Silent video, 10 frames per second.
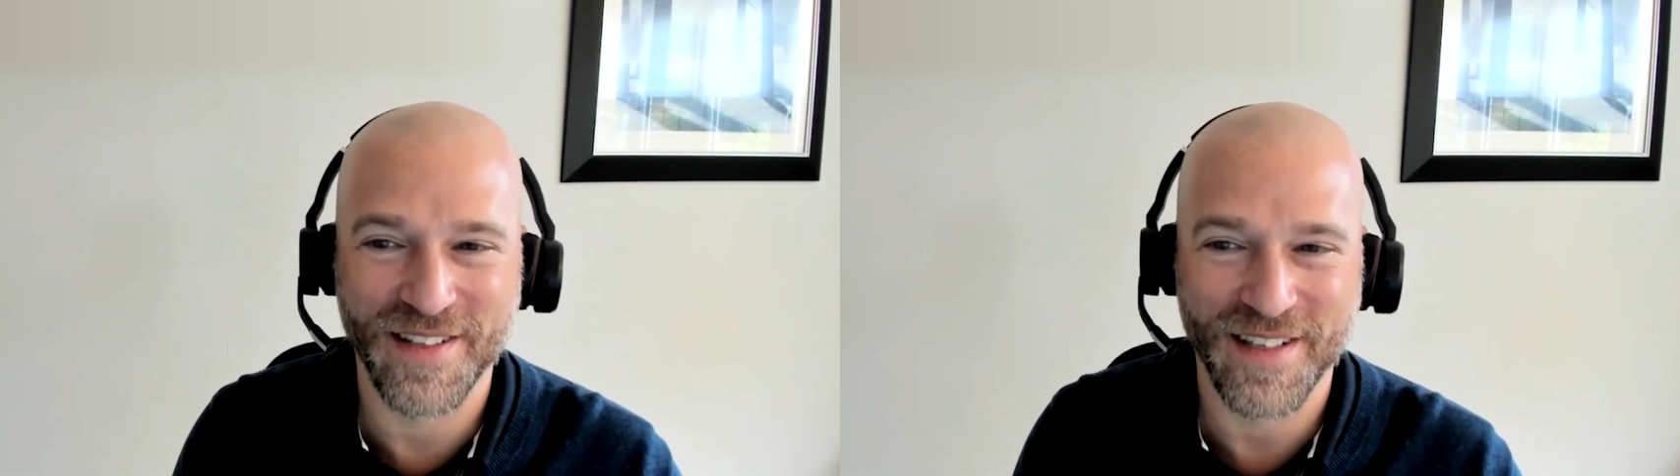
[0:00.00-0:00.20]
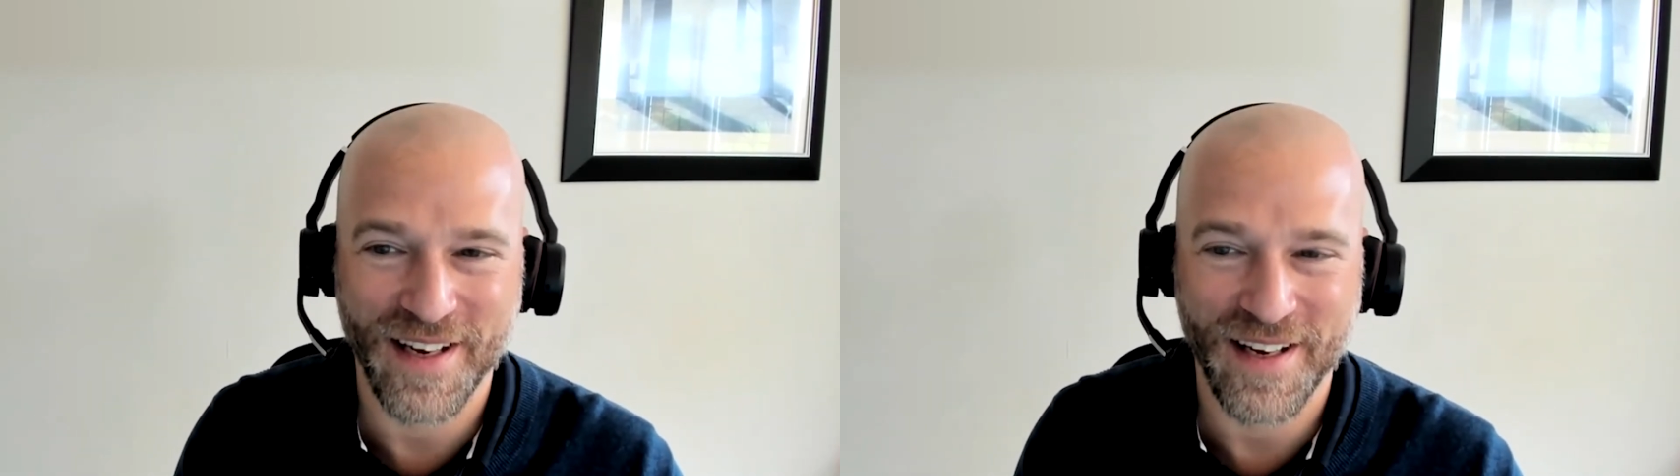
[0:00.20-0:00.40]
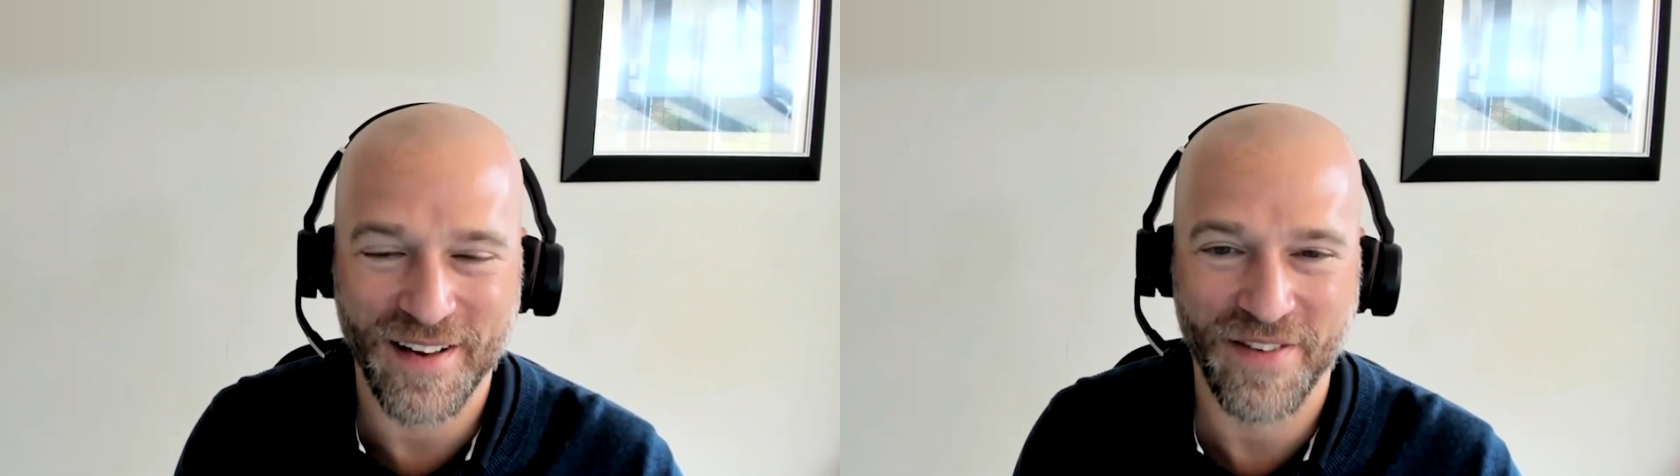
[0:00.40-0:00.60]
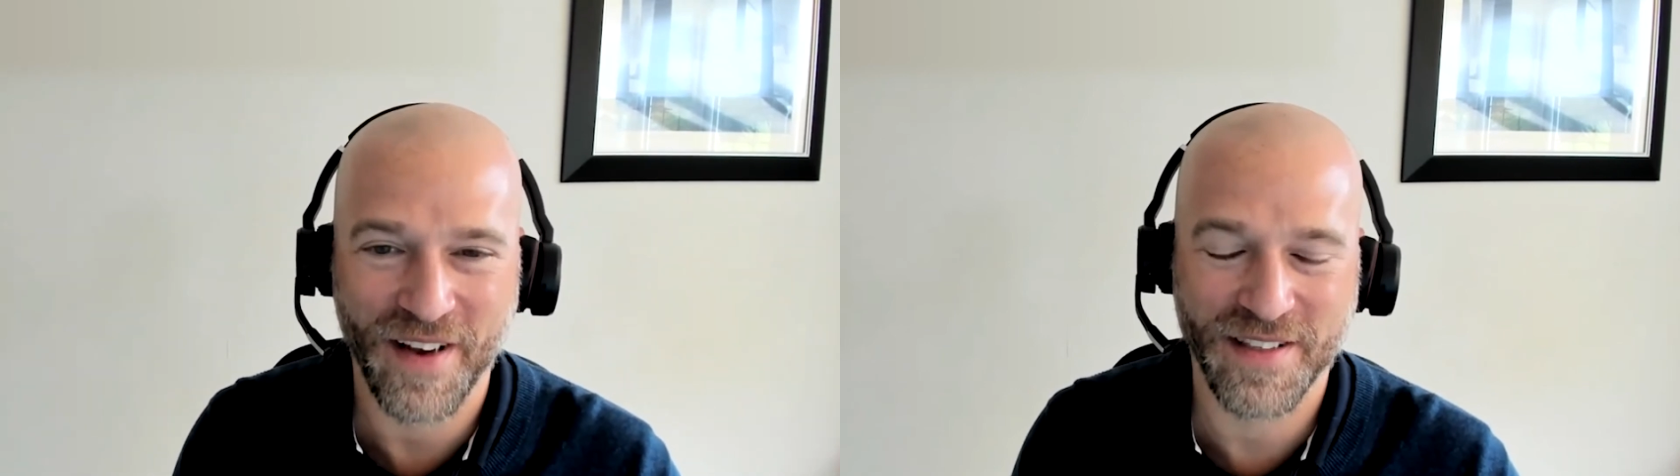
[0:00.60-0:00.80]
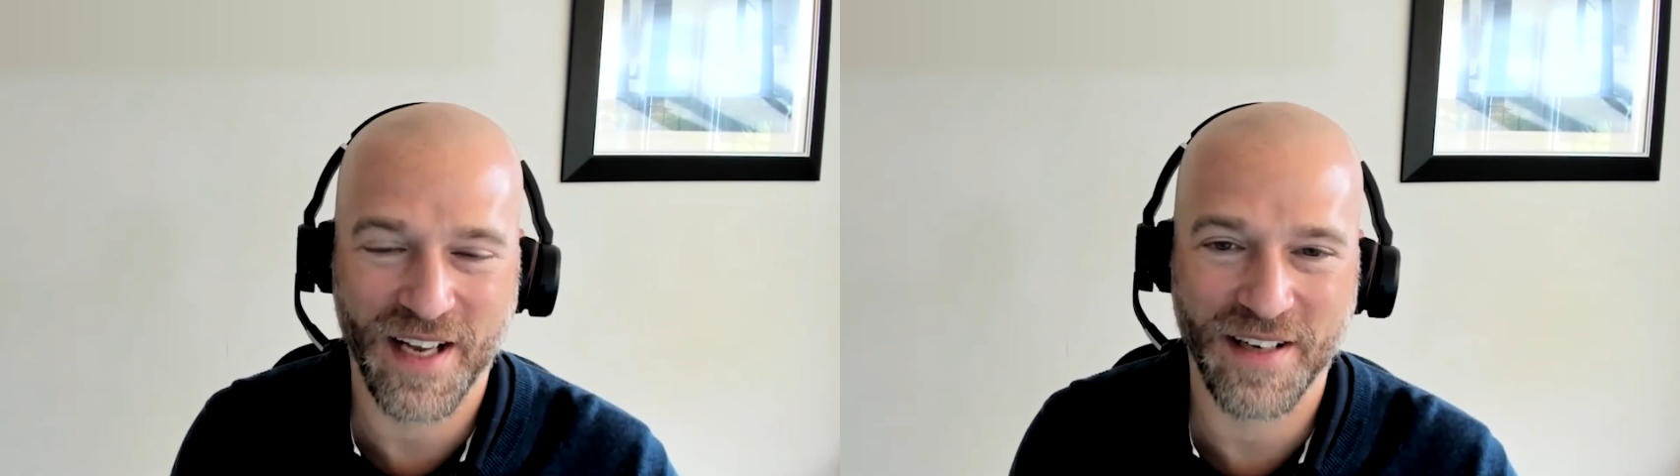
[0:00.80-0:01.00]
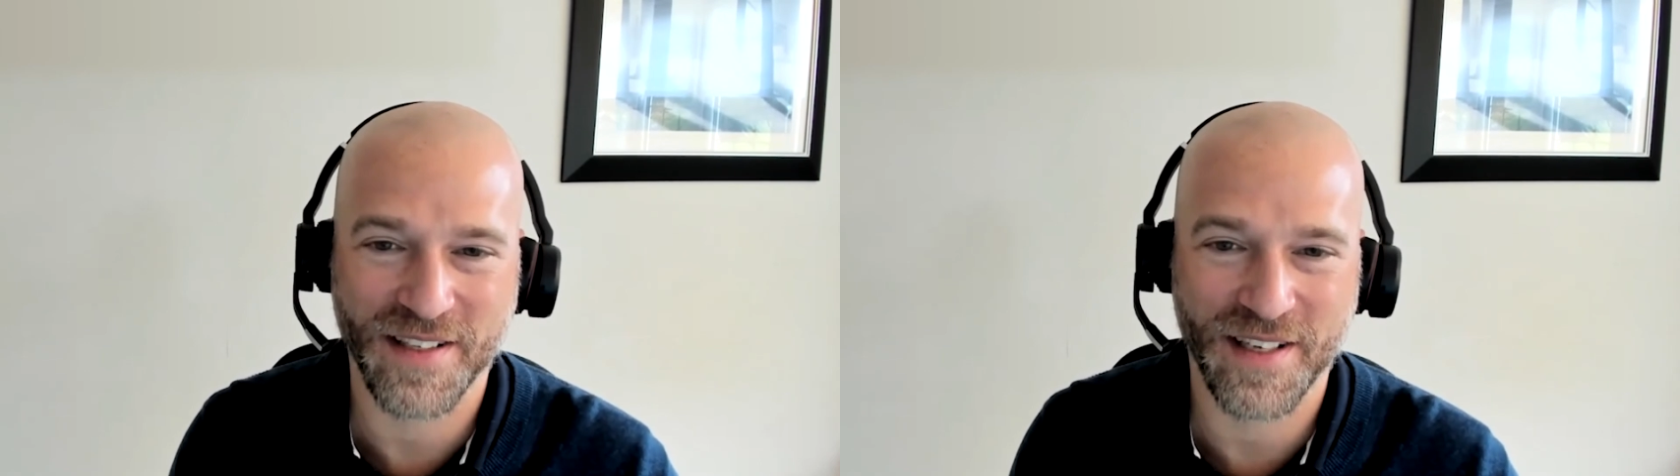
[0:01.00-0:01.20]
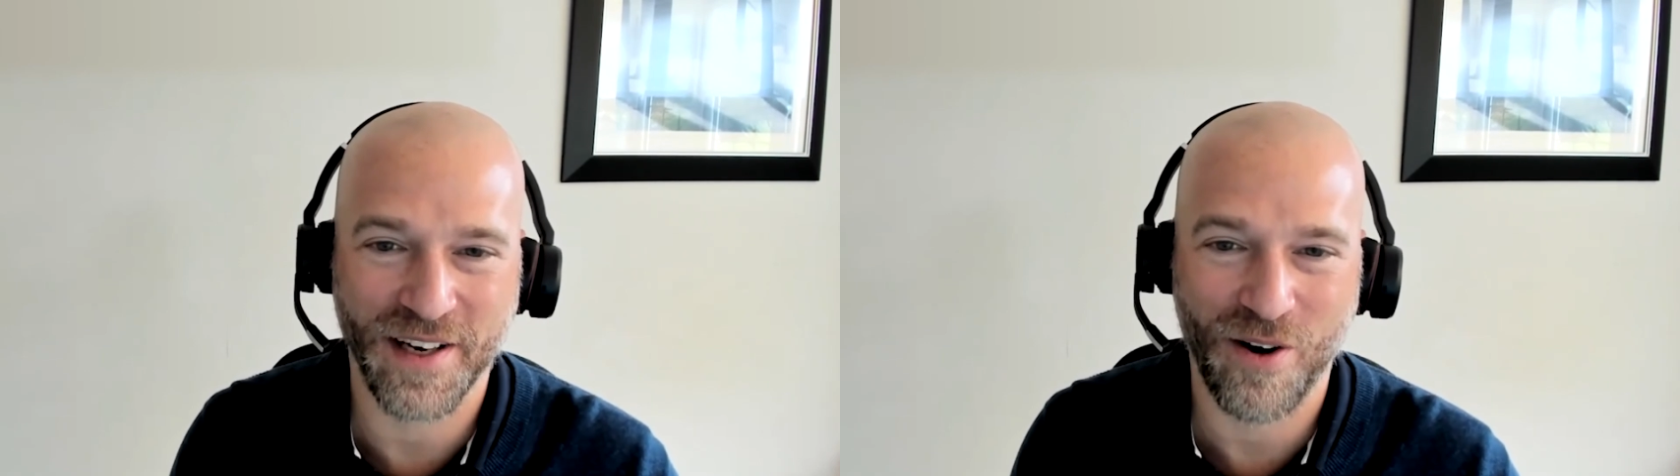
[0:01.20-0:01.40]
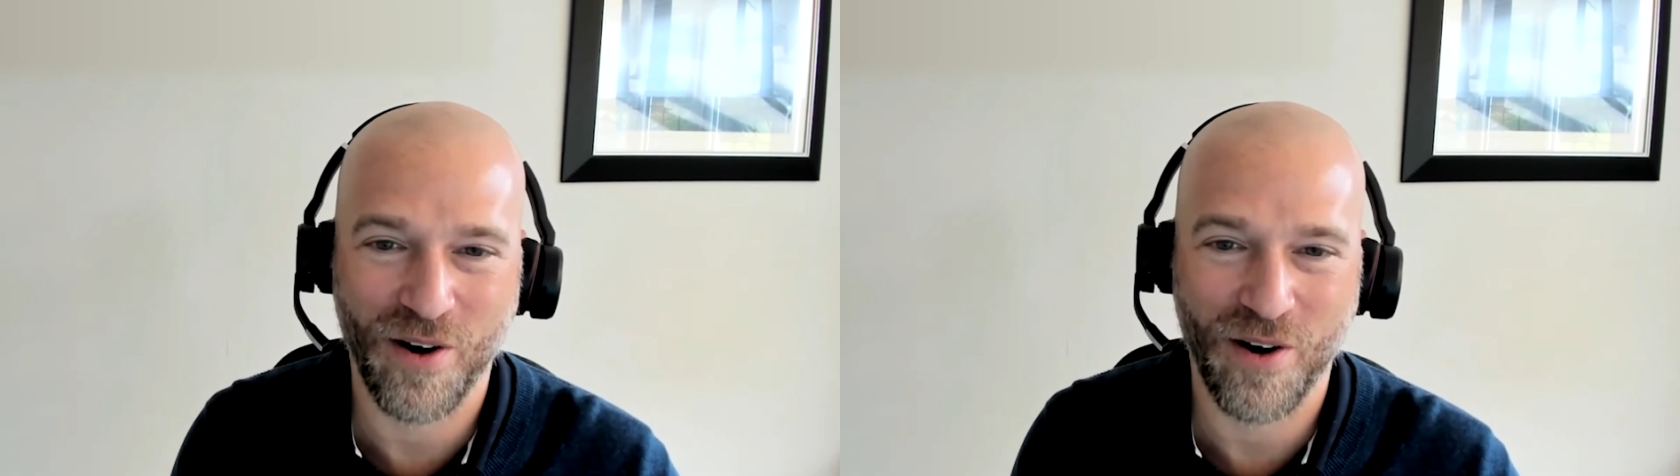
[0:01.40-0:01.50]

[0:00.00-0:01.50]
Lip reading: is a fantastic